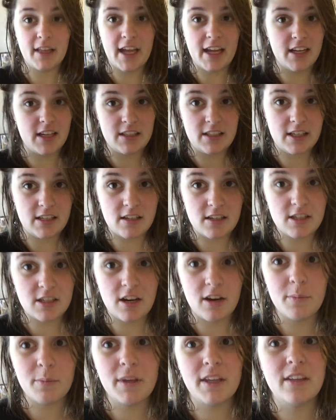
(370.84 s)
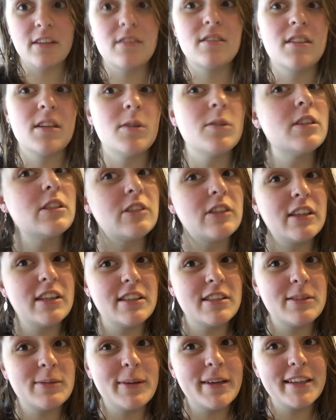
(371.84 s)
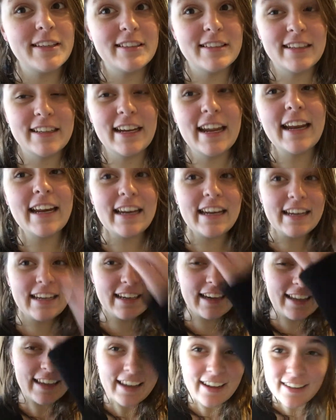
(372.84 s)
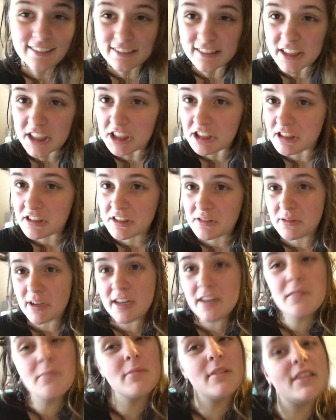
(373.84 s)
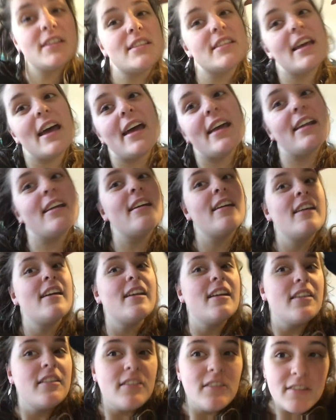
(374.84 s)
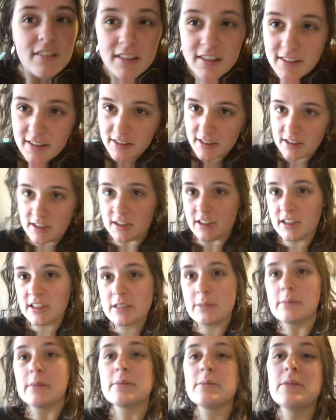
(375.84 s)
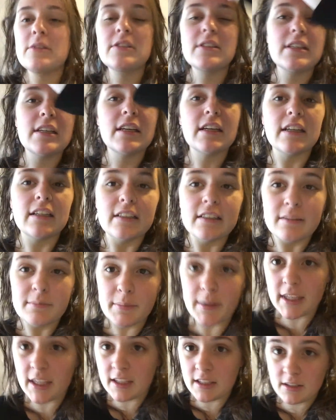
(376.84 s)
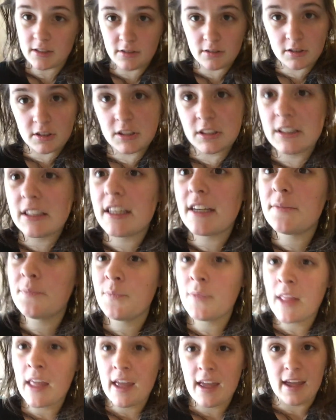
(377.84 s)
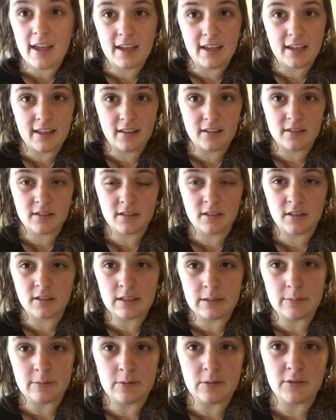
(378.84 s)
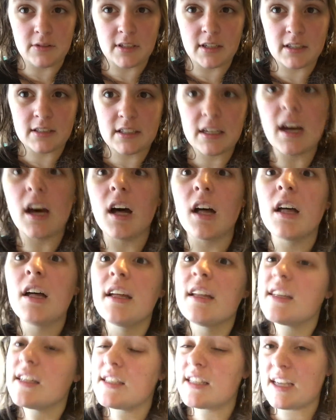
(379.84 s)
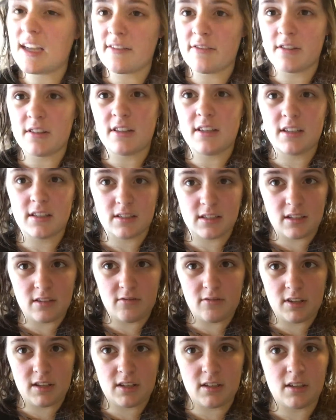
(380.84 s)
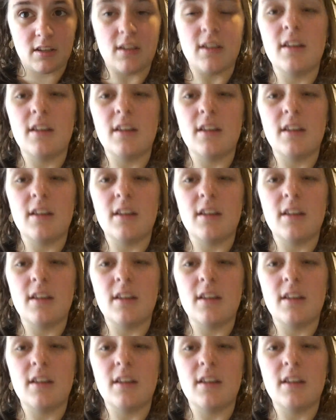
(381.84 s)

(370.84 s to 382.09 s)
I just had to share because he was really sweet. And I didn't, yeah, he just randomly said, you can listen to Christmas music. Because usually I can't listen to Christmas music till the day after Thanksgiving.